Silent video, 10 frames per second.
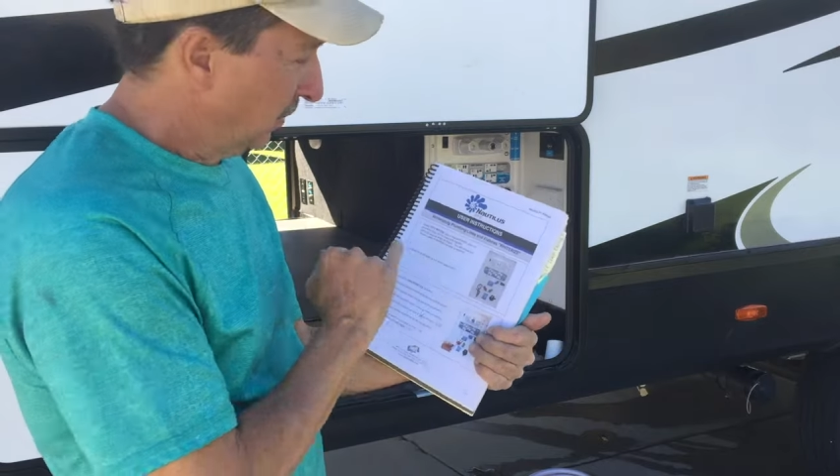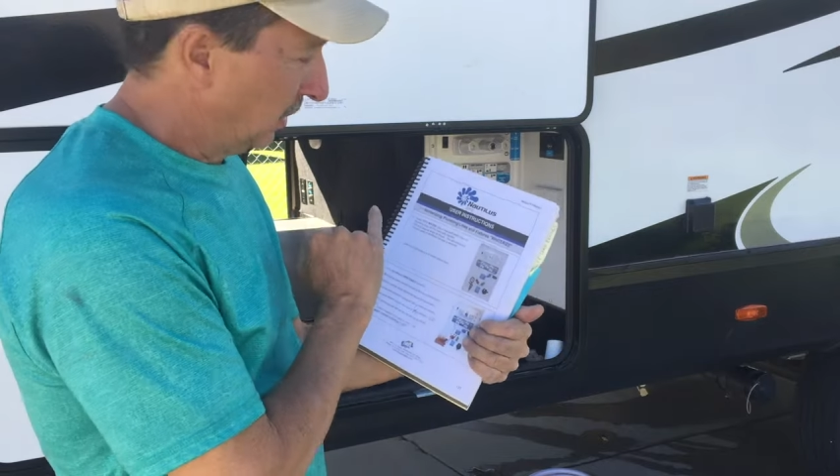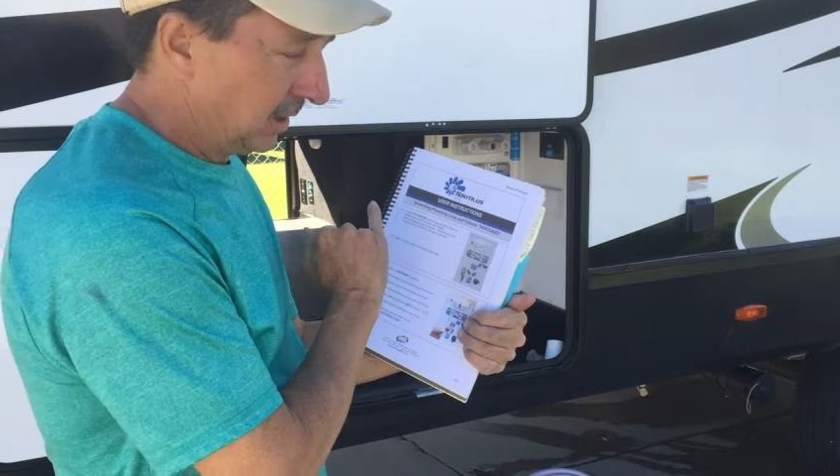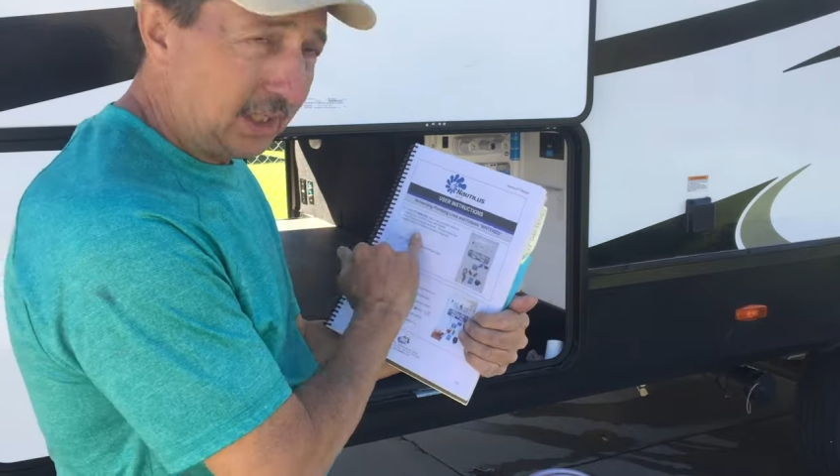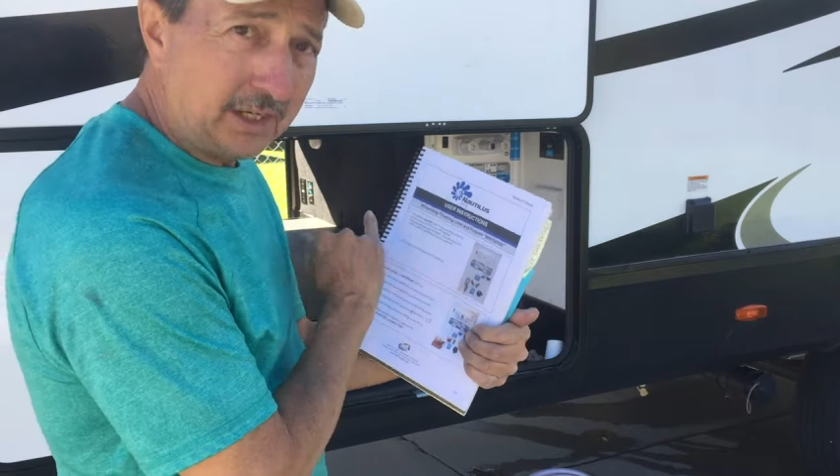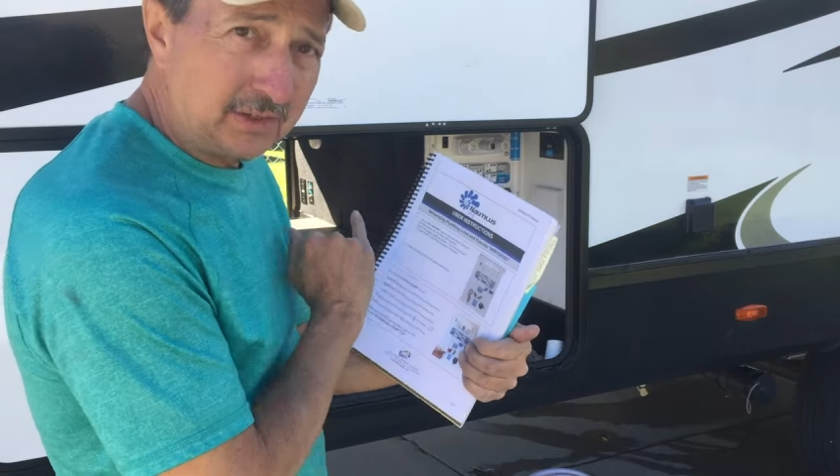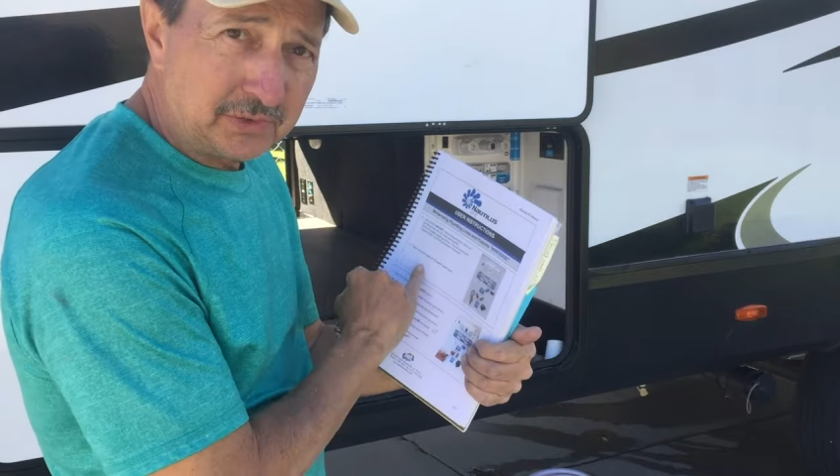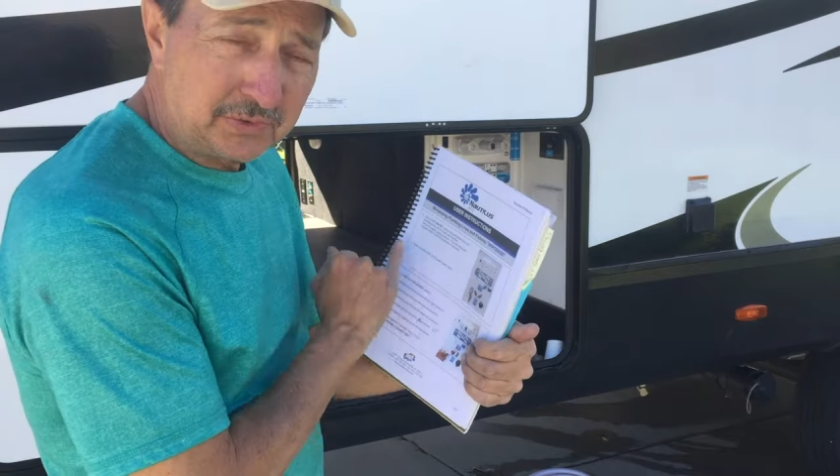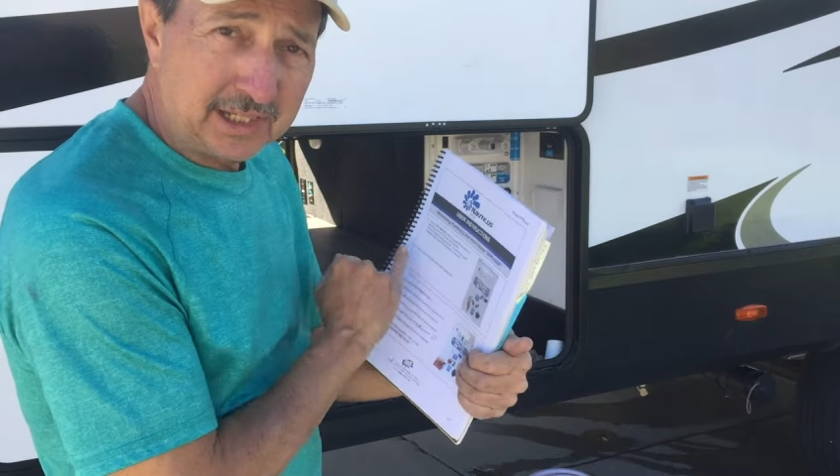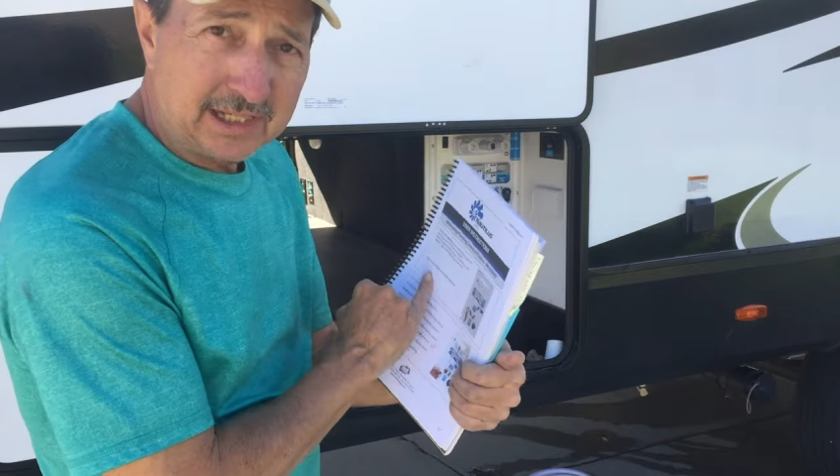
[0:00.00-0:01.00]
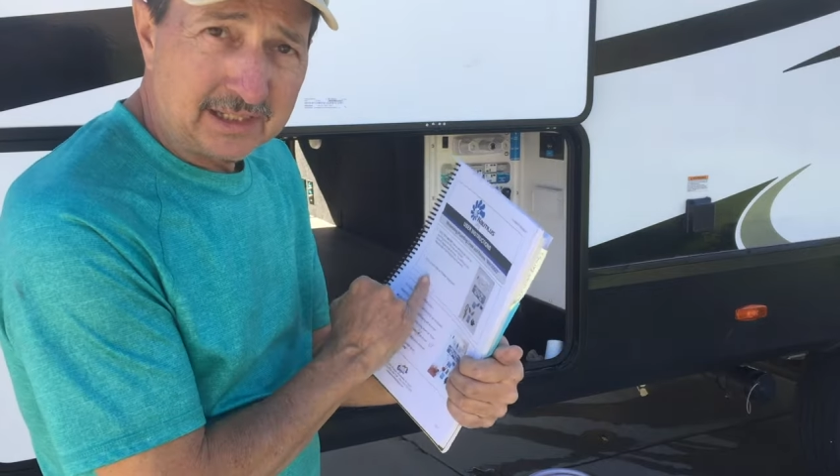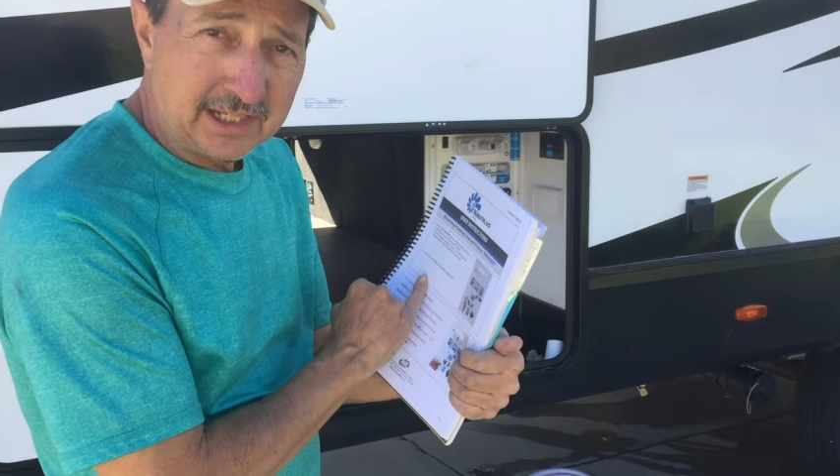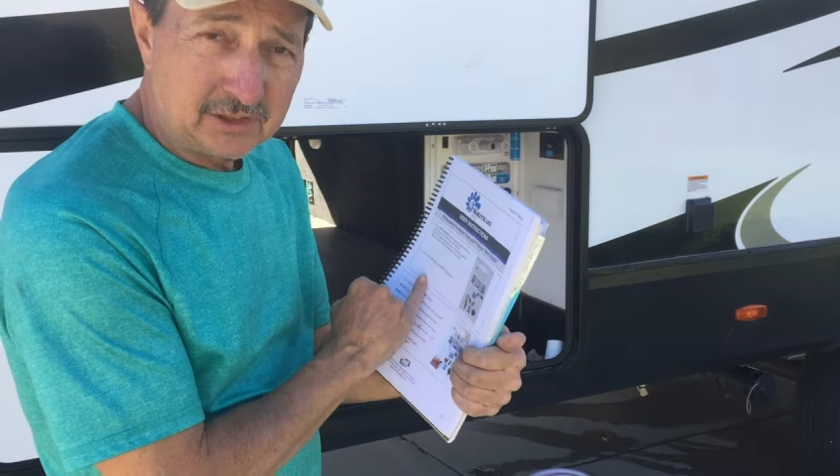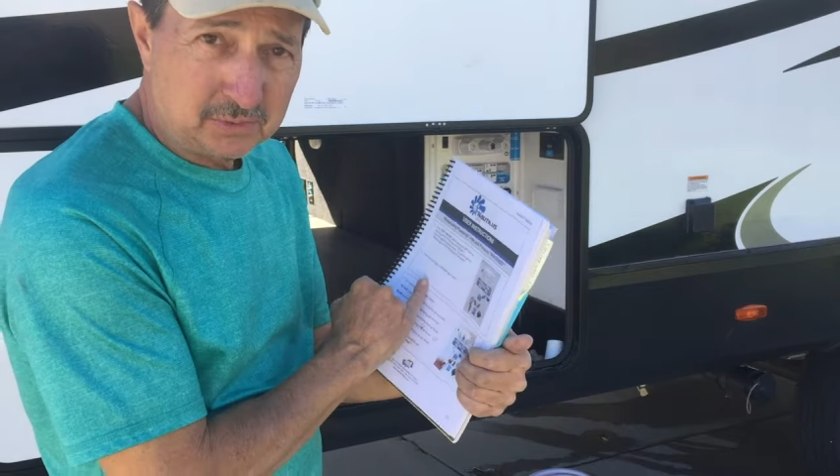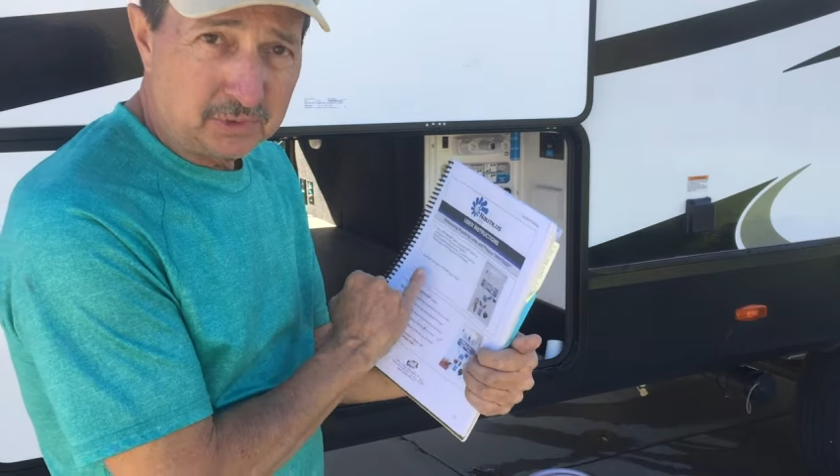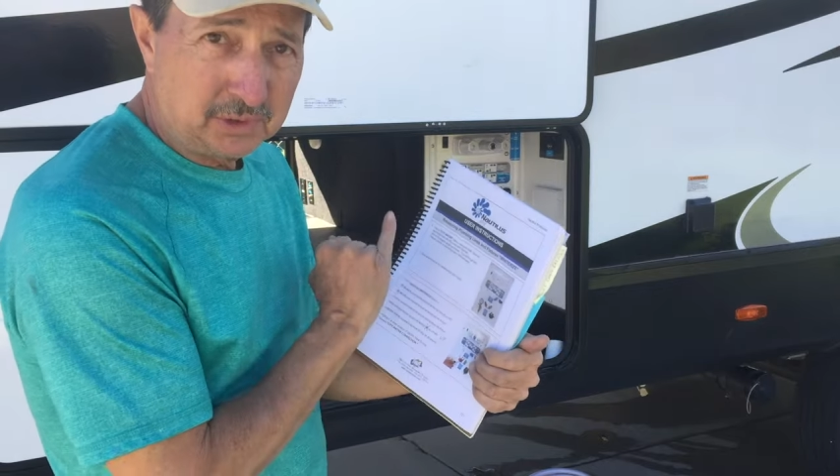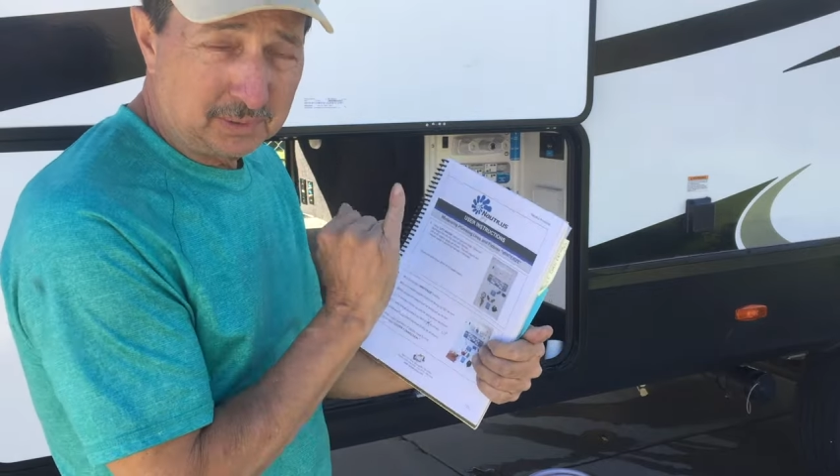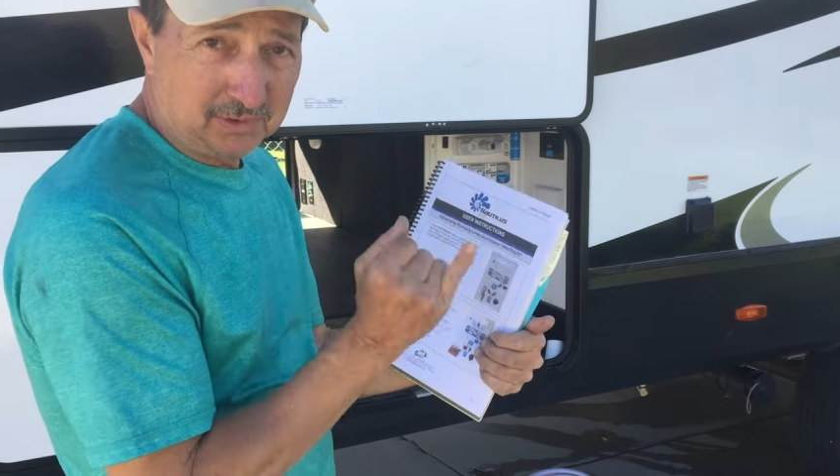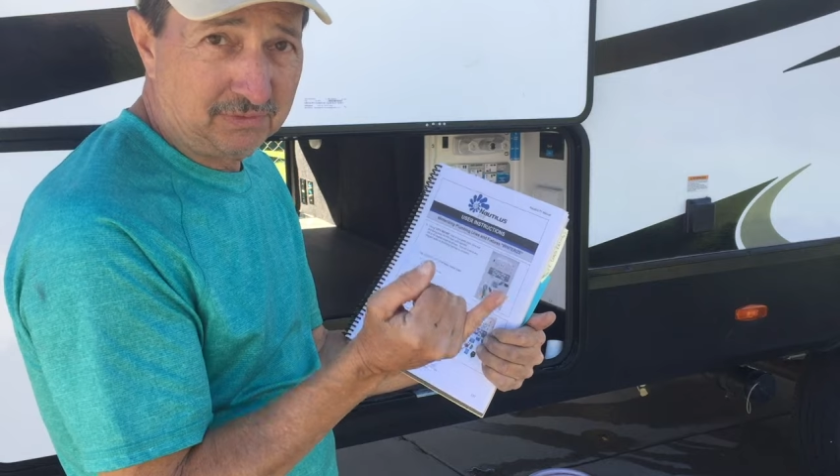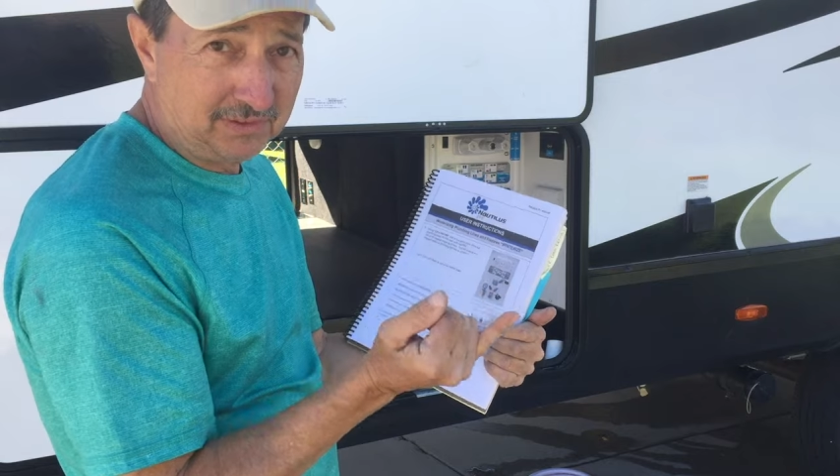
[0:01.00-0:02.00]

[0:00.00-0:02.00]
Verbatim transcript: Well, a lot of those regulators will go up to